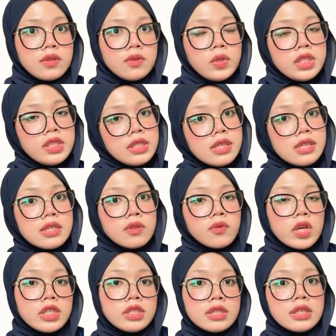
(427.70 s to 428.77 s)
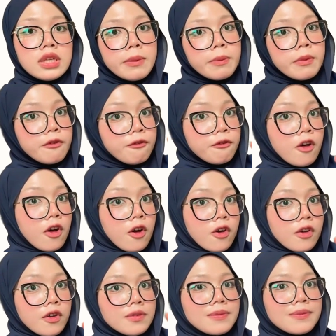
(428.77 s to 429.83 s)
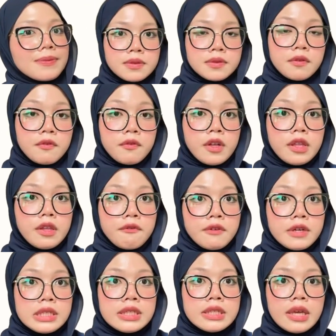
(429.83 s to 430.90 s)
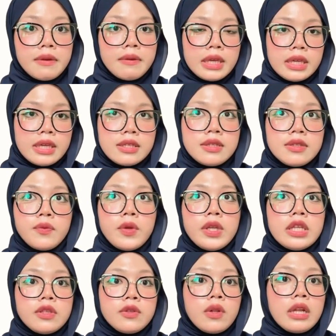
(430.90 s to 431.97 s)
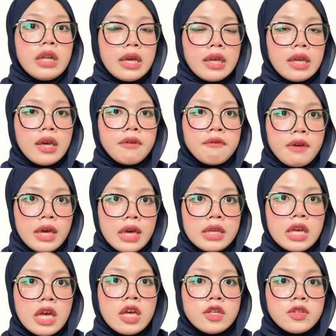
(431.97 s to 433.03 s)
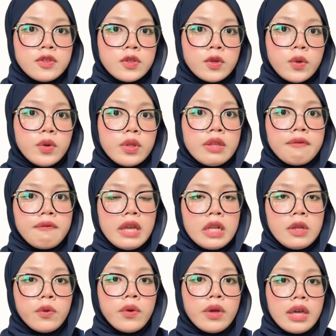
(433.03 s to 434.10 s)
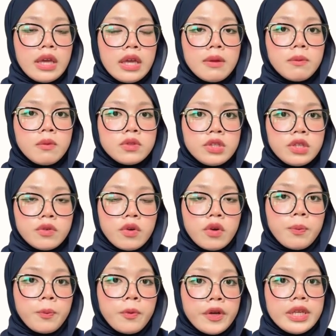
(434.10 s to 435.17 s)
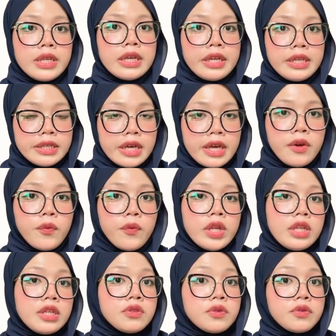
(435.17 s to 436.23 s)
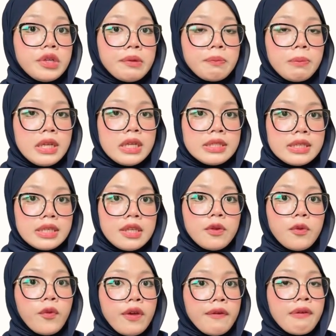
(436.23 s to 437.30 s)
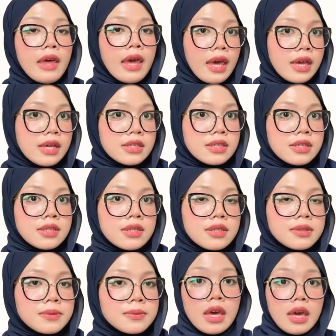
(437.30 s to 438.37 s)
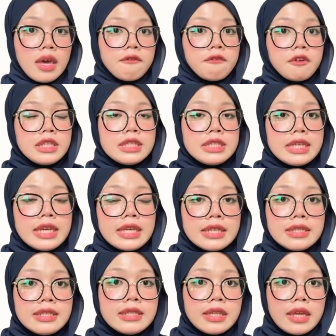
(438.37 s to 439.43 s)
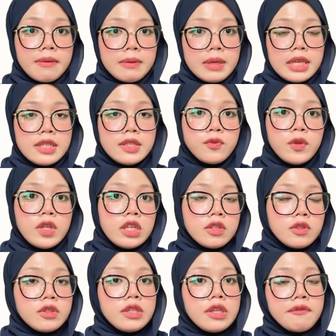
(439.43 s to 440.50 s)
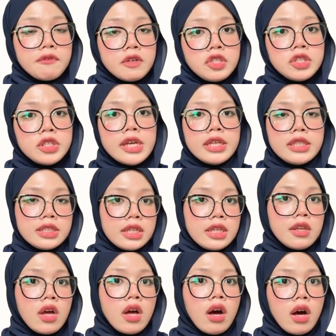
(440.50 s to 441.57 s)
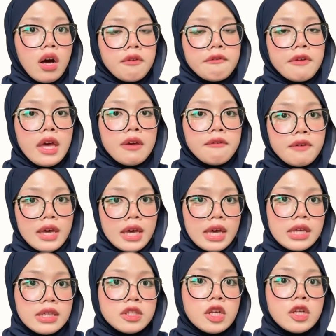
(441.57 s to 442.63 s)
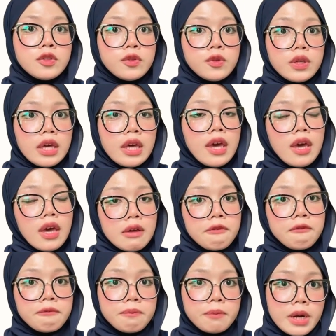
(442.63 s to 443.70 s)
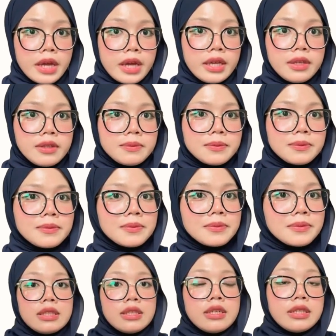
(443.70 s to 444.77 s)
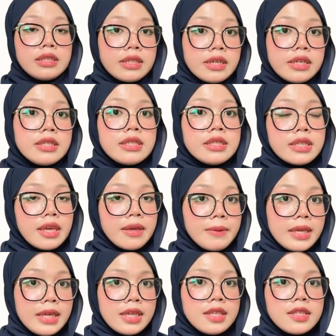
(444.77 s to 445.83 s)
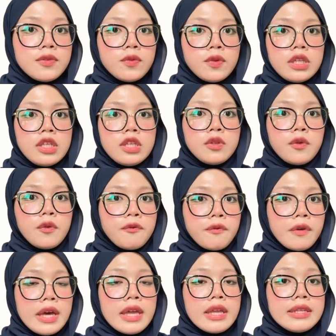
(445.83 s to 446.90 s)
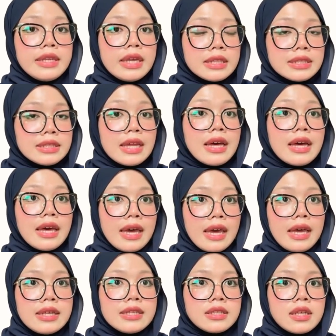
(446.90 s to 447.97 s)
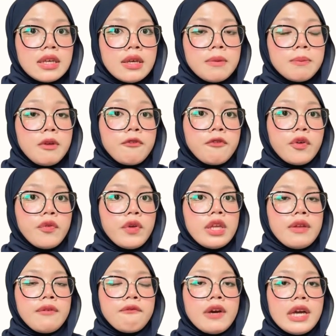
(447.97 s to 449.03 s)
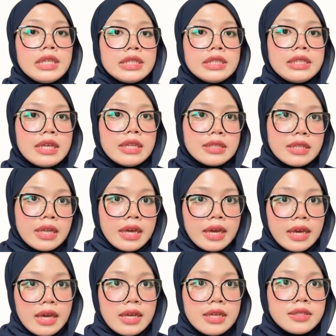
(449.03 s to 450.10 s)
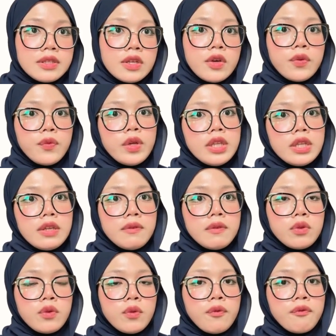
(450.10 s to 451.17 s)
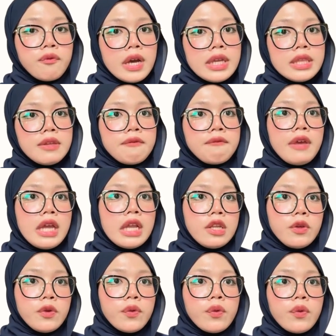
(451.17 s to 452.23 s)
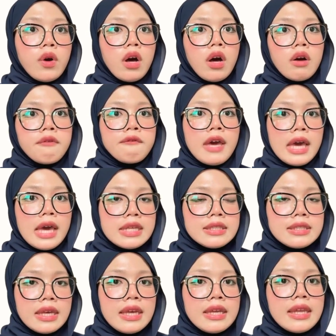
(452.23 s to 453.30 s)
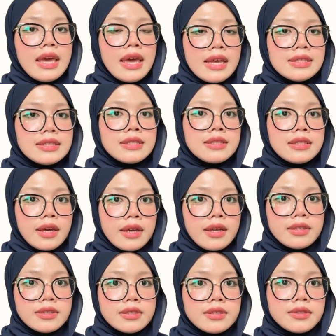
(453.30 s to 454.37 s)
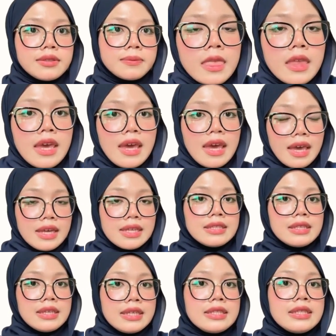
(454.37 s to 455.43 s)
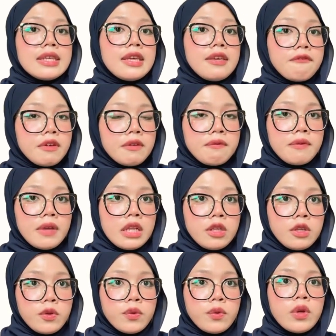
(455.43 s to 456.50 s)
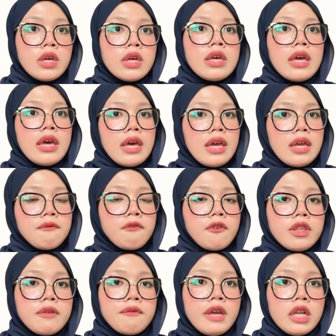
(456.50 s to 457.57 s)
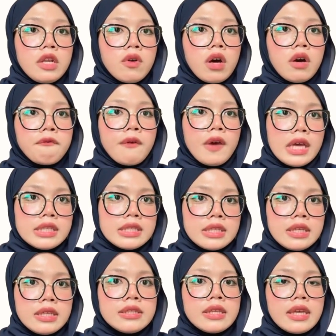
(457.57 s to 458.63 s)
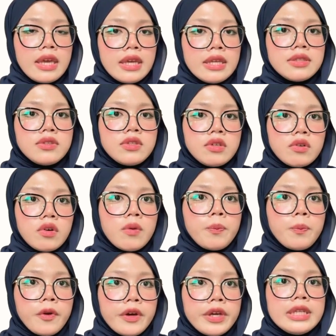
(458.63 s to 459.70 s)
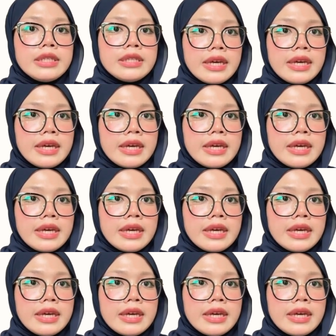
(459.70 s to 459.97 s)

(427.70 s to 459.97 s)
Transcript: which is question number 4. For the first step is we need to let f at. So the value 80.99, we need to replace it with x. And for the second step is we need to differentiate of fx to get f prime. The third step is we need to find delta x. Before we find the delta x, we need to find the value of x and x naught. X is given value, and for the value of x is 80.99.